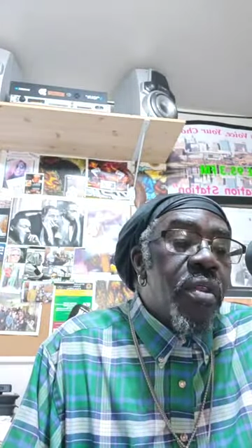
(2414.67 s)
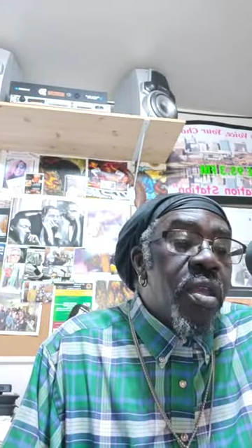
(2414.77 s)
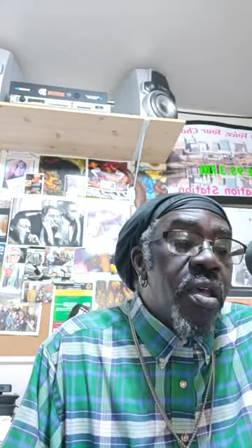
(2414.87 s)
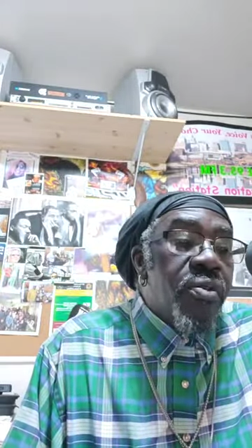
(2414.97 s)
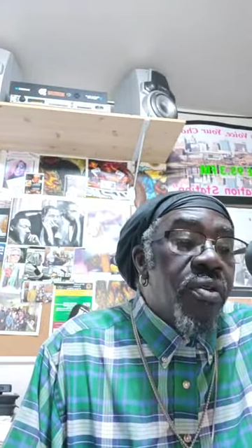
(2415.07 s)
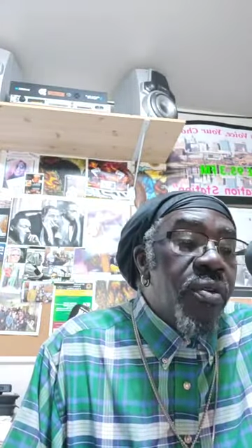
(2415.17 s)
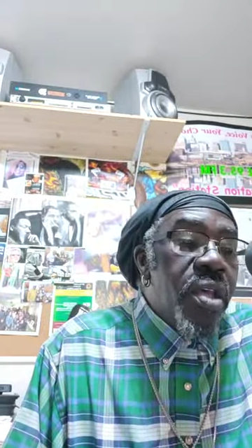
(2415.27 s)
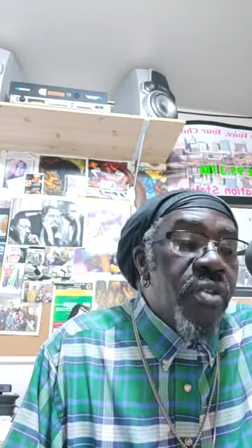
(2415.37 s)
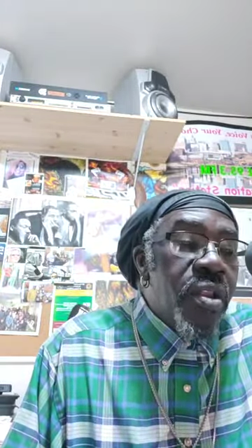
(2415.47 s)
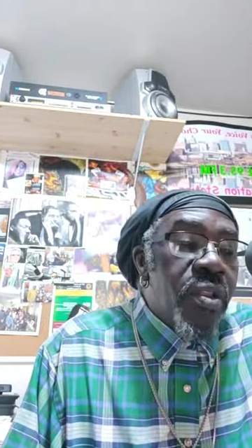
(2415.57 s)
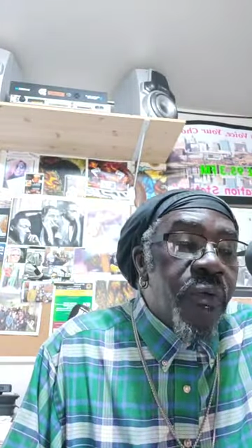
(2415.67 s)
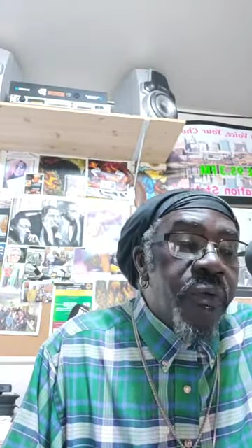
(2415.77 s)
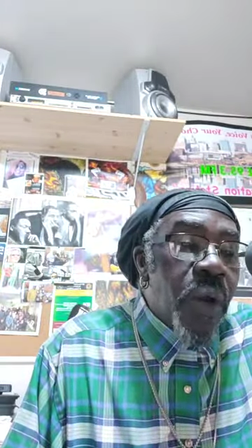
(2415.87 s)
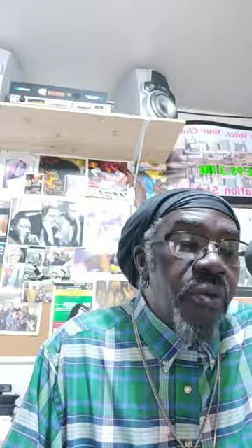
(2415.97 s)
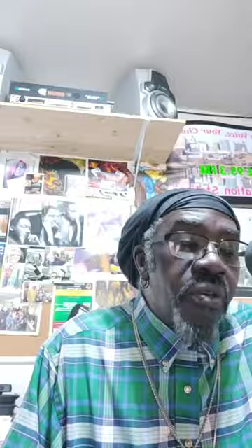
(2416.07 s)
History isn't the
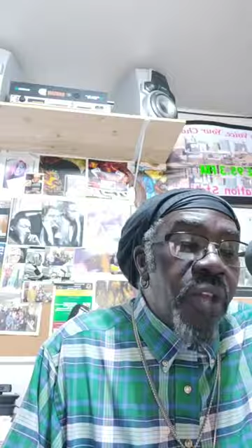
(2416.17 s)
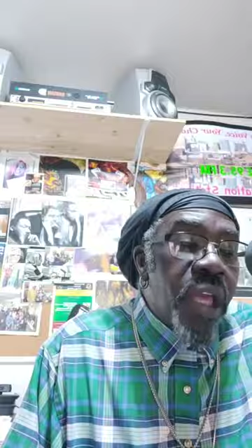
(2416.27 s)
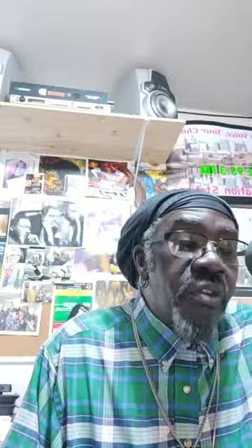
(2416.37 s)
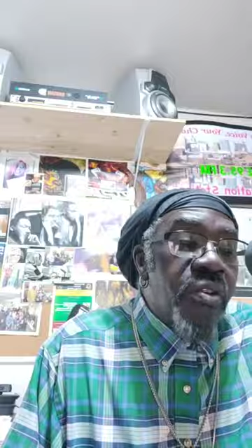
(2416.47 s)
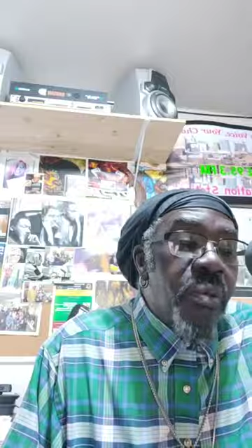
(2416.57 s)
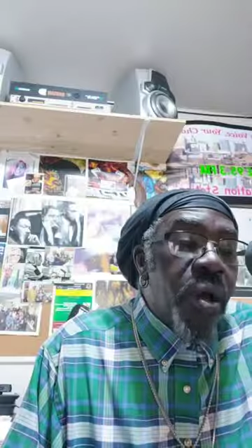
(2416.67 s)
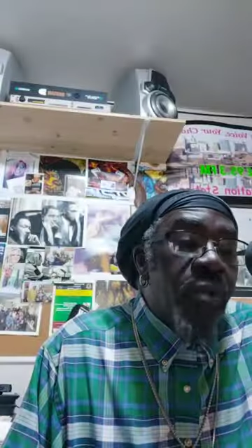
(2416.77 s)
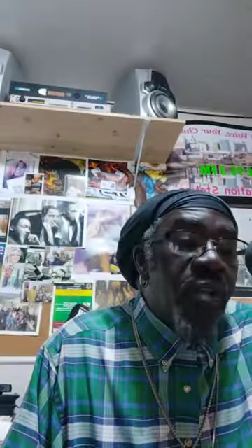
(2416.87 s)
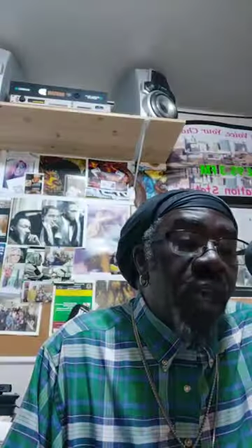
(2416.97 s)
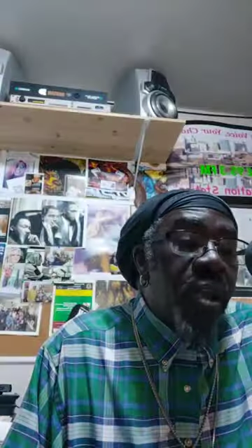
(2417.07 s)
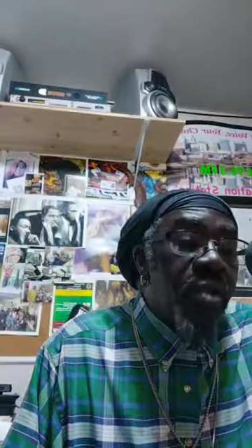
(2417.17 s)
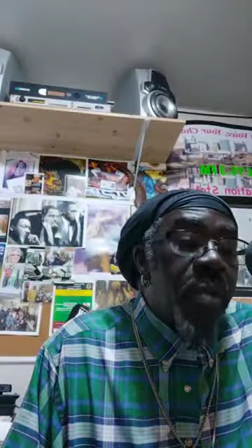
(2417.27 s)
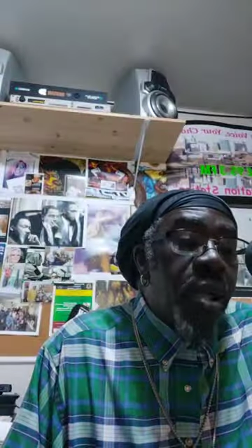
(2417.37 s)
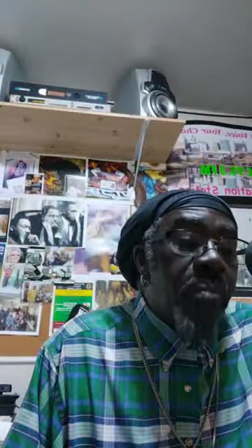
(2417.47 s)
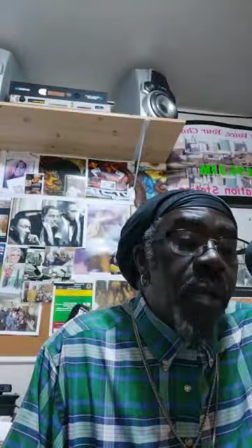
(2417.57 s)
first time this small town is
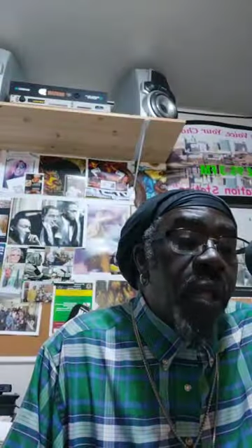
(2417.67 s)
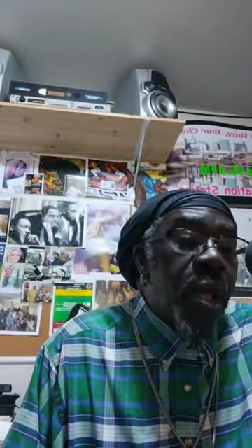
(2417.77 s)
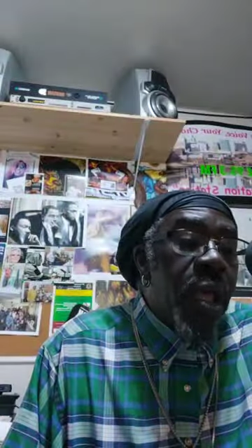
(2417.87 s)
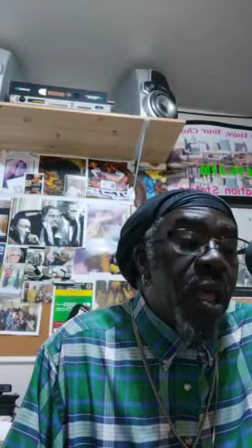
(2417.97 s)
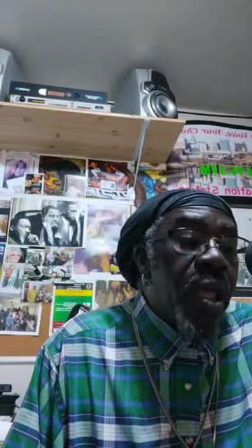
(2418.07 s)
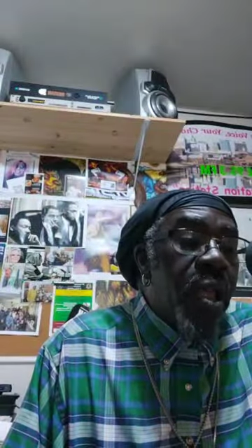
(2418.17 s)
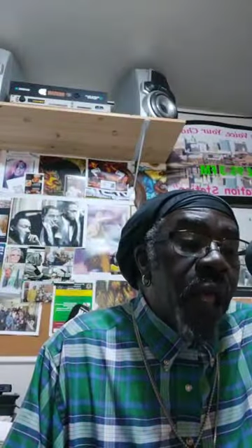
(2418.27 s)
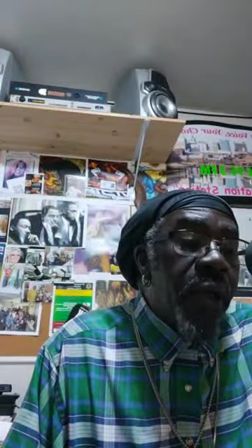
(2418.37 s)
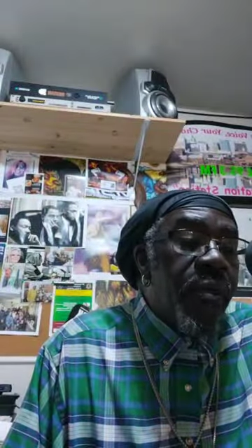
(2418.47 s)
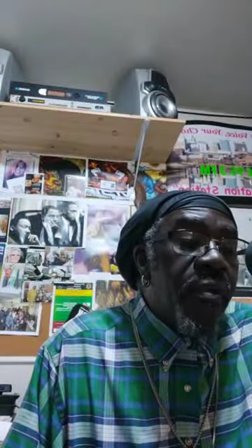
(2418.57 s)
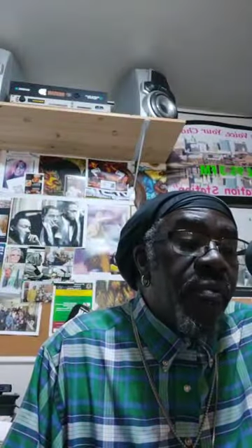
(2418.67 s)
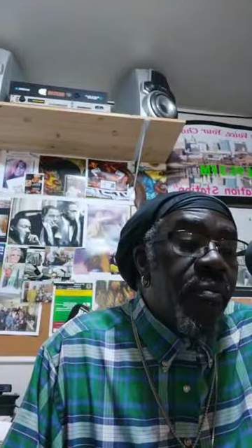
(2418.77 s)
making big headlines.